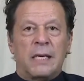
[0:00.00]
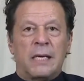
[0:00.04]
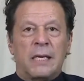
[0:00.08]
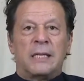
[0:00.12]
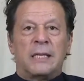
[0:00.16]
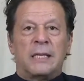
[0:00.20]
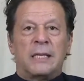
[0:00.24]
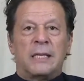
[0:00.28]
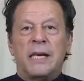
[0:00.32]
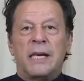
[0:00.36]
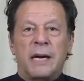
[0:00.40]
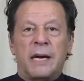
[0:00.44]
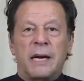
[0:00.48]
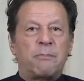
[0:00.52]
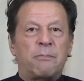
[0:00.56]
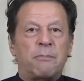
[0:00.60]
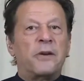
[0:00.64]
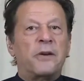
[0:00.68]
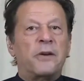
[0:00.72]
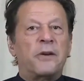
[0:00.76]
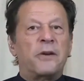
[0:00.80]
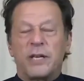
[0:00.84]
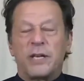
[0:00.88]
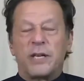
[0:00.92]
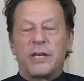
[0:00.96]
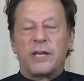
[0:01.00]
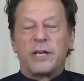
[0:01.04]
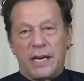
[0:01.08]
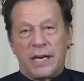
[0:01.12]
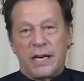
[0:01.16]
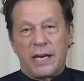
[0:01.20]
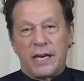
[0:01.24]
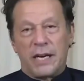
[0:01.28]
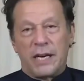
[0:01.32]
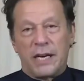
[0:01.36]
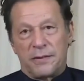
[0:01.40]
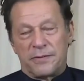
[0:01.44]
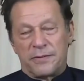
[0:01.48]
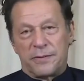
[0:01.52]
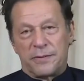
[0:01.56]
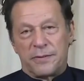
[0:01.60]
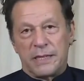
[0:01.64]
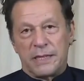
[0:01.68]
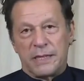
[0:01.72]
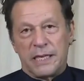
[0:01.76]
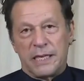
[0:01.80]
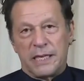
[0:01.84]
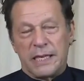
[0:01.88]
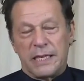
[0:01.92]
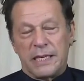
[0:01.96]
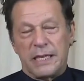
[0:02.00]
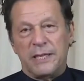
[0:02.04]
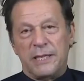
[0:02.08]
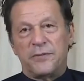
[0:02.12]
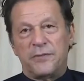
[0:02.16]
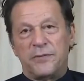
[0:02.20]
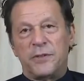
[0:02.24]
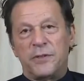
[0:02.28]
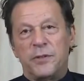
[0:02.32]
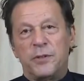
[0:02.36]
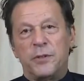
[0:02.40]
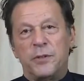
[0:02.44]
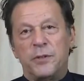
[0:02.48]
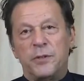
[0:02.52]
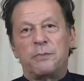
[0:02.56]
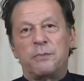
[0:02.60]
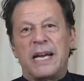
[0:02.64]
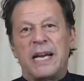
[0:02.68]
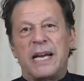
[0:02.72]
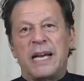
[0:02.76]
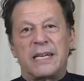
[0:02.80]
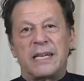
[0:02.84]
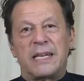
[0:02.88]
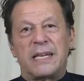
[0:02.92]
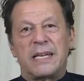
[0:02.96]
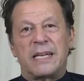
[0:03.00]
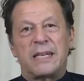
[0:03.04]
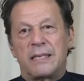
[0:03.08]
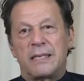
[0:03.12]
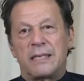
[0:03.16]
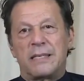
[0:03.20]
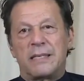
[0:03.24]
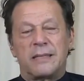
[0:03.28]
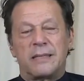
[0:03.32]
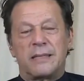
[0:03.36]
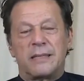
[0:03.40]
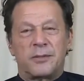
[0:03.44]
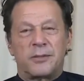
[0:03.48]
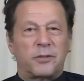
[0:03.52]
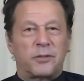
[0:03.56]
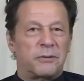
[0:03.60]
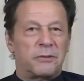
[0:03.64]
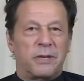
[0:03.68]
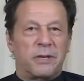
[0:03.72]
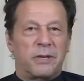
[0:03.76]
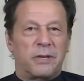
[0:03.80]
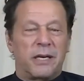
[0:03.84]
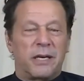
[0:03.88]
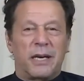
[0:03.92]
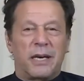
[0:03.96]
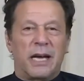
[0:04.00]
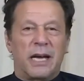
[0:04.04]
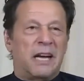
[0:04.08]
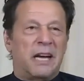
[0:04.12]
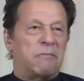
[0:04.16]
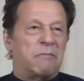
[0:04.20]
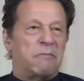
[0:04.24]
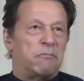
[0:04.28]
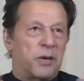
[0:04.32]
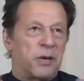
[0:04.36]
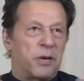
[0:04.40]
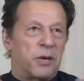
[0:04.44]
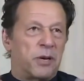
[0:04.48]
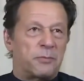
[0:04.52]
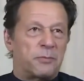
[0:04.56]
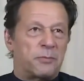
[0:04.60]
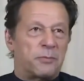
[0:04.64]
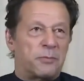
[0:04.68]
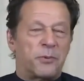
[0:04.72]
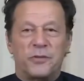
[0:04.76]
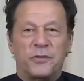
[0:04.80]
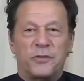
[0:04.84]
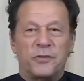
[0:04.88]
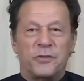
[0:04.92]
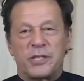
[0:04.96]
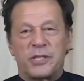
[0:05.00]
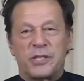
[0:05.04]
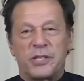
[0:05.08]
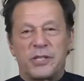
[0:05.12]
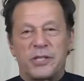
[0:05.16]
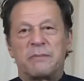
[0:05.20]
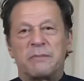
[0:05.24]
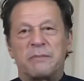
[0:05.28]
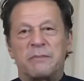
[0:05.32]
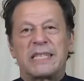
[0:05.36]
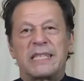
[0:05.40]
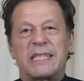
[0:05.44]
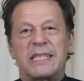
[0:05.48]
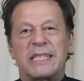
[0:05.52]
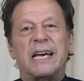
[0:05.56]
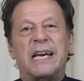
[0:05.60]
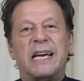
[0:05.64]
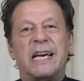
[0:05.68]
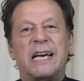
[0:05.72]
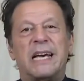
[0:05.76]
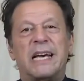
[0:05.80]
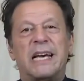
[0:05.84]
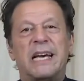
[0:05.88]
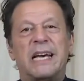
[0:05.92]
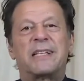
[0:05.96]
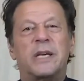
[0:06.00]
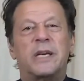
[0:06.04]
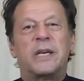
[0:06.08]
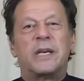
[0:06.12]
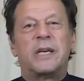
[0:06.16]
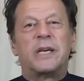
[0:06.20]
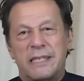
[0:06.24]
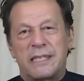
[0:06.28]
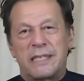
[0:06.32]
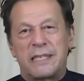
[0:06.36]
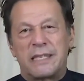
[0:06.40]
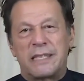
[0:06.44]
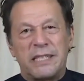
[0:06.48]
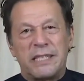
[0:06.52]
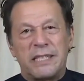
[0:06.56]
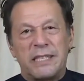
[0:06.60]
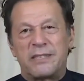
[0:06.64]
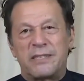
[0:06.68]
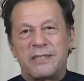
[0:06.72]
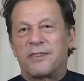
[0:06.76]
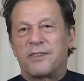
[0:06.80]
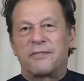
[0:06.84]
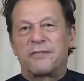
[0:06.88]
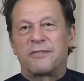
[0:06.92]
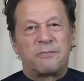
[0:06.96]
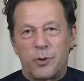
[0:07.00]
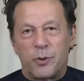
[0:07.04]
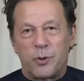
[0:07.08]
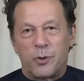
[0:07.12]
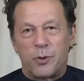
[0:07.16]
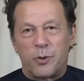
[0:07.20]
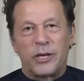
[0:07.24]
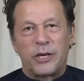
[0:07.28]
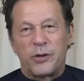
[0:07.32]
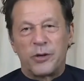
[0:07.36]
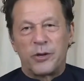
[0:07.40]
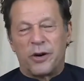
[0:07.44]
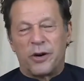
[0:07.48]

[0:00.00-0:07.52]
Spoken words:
they are powerful enough that if you plan to have bulletproof or something, they have other ways and means of blowing you